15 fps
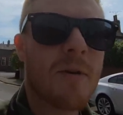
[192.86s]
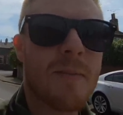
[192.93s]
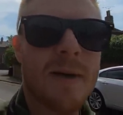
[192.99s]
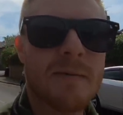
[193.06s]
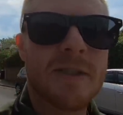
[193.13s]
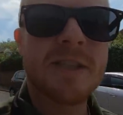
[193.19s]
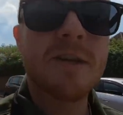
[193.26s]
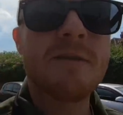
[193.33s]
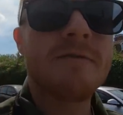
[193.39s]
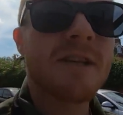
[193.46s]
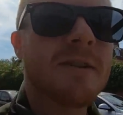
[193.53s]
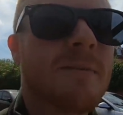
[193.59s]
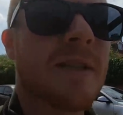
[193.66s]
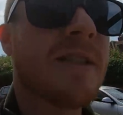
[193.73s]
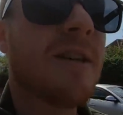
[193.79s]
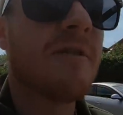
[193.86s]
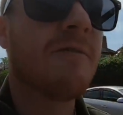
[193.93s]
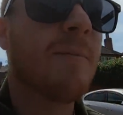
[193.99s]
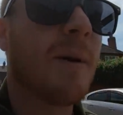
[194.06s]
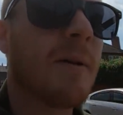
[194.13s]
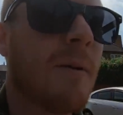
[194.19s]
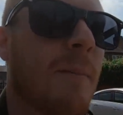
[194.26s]
going to be able to see over this myself,
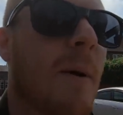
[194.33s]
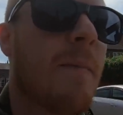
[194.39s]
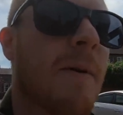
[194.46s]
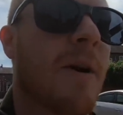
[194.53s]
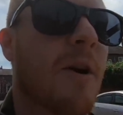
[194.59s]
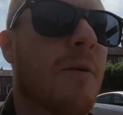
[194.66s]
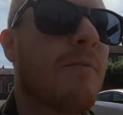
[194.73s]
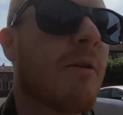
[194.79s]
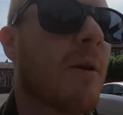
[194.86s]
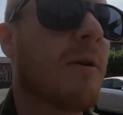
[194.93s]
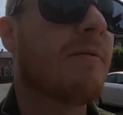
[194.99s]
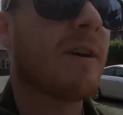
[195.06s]
but I'm going to pop the GoPro